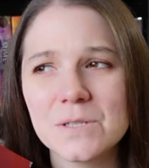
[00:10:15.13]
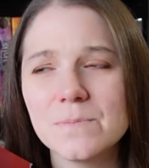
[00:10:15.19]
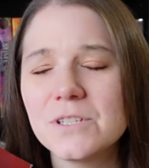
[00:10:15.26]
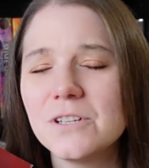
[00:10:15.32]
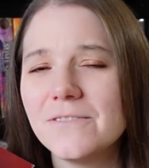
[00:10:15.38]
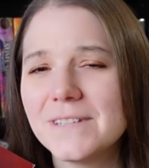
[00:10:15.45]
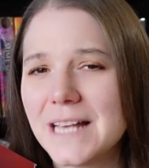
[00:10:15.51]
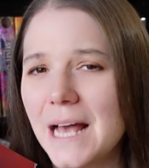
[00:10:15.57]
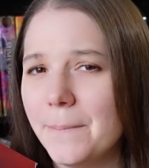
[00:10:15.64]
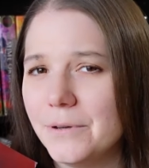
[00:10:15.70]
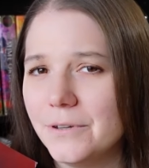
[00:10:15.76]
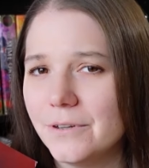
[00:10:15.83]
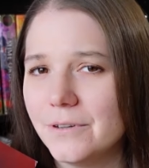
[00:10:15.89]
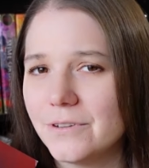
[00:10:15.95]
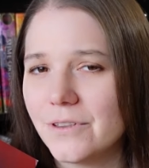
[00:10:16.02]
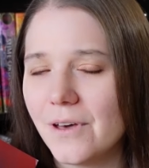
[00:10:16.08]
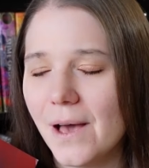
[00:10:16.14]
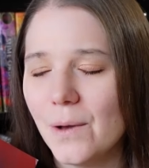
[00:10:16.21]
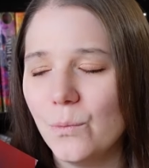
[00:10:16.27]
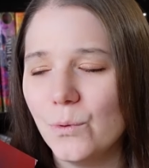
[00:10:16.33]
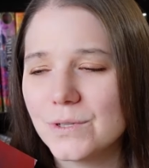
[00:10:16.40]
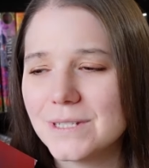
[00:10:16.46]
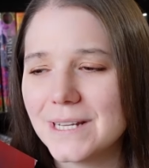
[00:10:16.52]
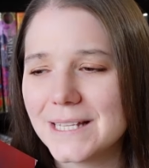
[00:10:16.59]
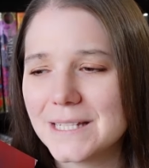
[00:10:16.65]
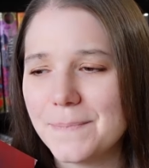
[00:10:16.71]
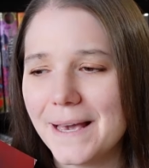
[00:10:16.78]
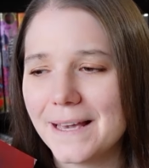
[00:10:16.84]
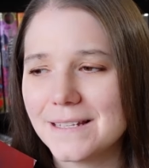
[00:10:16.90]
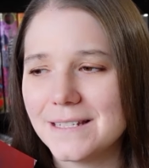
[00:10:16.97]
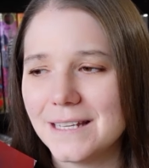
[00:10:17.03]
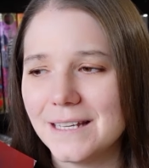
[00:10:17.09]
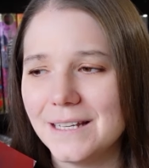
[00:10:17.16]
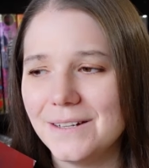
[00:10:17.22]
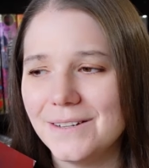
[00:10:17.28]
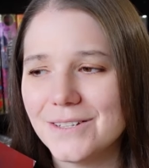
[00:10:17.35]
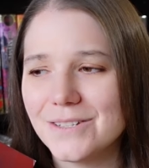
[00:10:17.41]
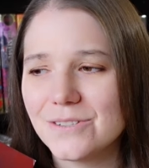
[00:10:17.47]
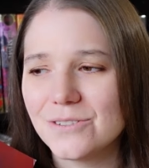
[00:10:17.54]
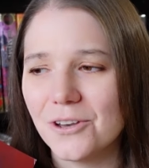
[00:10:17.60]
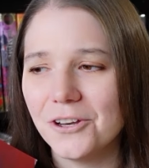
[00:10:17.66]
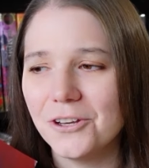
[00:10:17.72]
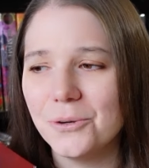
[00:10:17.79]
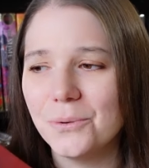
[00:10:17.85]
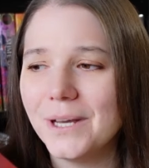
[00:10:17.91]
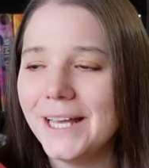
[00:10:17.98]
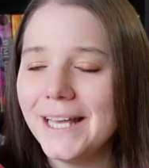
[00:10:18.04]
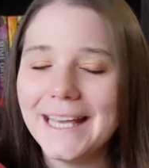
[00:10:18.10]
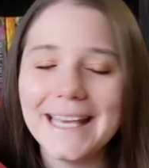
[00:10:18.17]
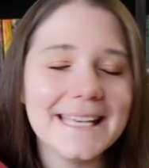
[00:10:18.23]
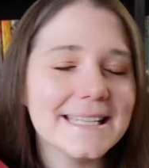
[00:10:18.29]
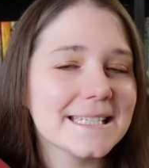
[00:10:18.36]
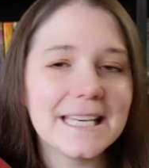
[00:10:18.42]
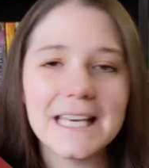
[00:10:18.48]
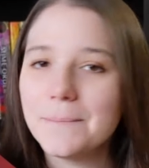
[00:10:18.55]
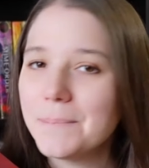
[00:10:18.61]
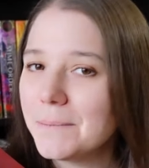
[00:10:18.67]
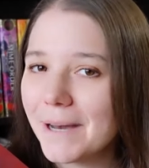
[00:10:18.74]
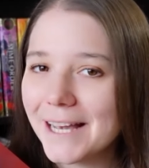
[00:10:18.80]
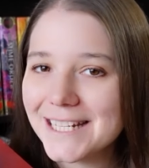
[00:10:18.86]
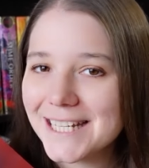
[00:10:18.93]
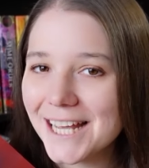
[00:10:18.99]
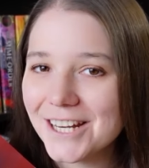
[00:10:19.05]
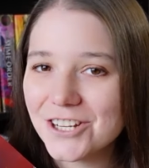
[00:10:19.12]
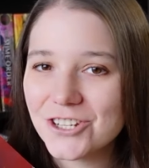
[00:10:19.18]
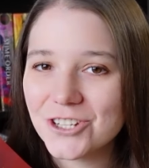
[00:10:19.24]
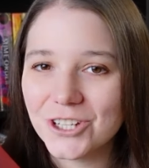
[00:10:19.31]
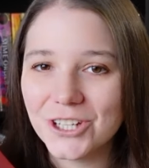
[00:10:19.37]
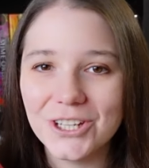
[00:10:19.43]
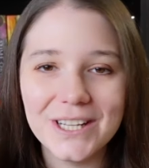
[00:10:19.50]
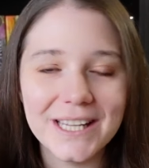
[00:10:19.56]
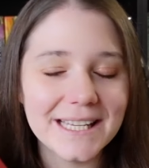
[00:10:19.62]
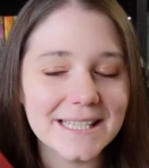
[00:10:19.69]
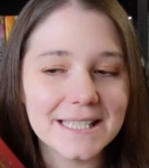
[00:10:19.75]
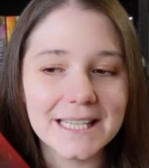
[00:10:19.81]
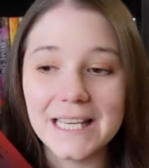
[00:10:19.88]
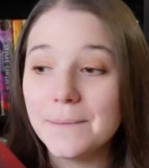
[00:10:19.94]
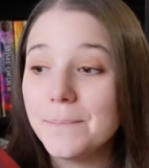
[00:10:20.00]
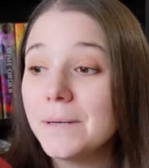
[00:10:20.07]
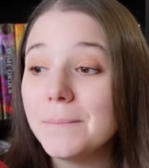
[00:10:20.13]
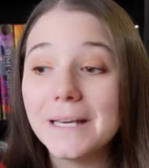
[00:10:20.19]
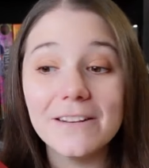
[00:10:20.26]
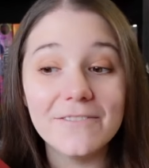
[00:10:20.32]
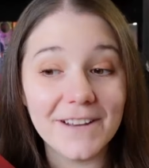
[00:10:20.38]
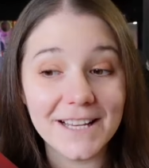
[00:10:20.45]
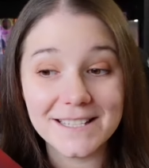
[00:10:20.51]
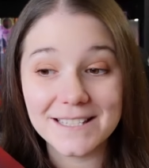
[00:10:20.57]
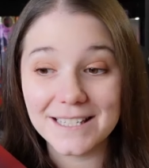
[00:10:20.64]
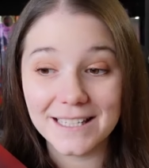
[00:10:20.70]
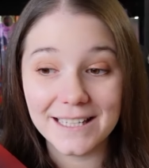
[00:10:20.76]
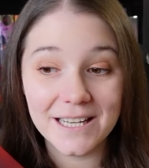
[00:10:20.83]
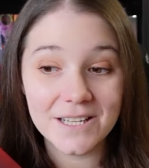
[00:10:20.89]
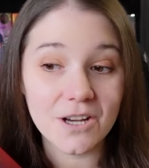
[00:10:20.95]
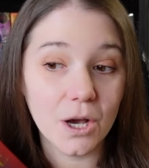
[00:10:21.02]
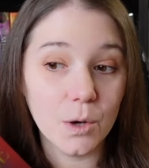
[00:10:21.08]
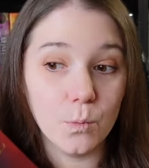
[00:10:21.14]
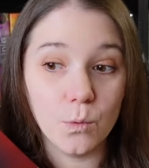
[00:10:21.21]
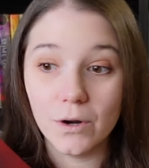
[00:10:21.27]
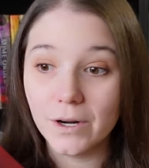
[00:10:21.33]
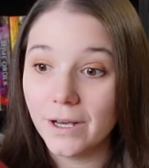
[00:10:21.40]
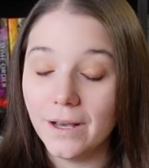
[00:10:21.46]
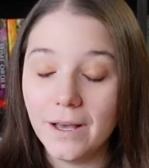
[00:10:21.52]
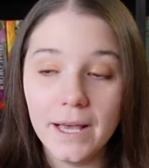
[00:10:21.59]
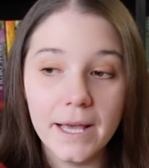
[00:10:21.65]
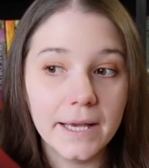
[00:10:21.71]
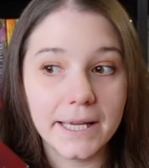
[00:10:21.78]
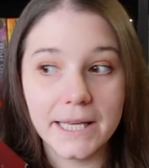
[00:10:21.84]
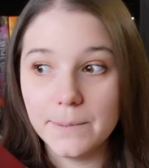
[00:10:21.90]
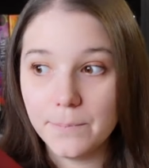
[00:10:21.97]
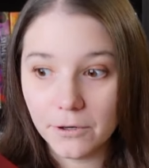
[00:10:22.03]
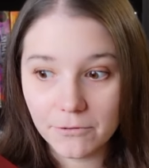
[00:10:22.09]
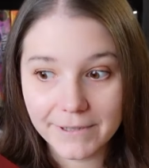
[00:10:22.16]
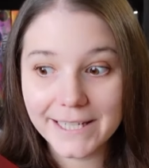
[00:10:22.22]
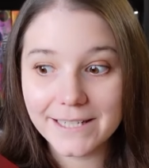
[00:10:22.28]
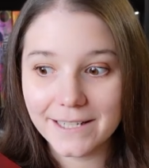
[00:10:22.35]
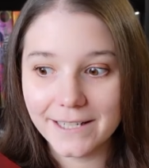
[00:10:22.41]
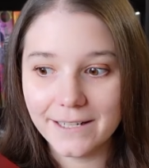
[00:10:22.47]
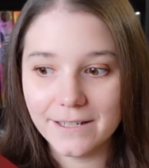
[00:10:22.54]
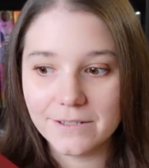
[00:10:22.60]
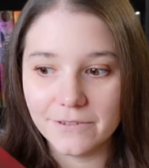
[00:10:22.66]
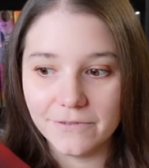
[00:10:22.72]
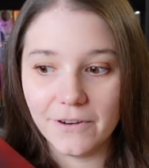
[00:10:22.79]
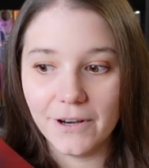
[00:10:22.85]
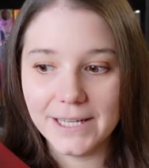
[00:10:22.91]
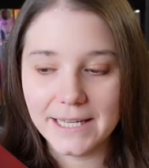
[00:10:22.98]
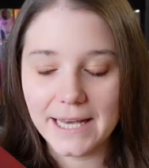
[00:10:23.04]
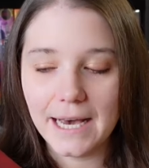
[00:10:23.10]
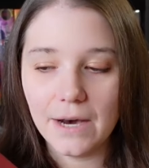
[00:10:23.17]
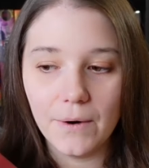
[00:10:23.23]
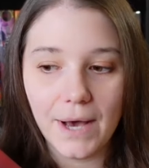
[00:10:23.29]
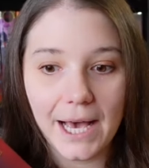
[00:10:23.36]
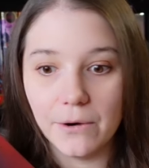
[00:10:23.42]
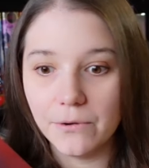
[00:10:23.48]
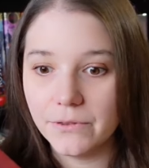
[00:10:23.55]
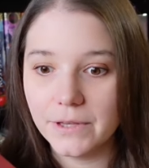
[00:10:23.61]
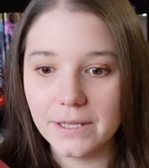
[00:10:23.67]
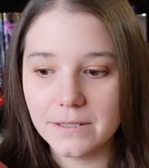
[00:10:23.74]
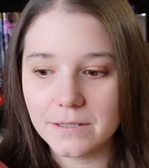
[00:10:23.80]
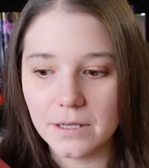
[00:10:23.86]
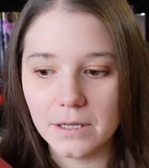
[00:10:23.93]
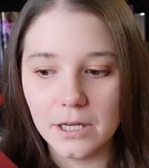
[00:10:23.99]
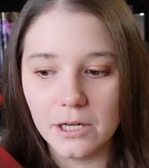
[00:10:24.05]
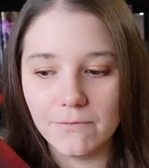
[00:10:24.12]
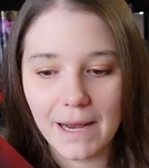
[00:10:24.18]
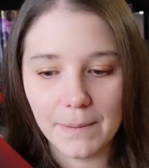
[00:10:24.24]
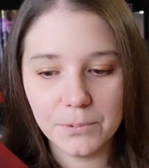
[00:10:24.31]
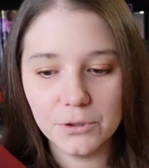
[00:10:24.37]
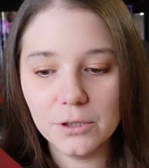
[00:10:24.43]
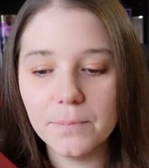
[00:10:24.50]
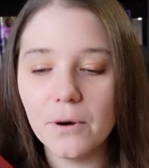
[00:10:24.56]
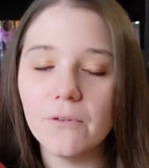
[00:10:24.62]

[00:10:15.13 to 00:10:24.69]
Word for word: Some stuff has happened that I wasn't expecting so it's keeping my attention, it's keeping me invested, I want to keep on read reading to find out how things are going to wrap up.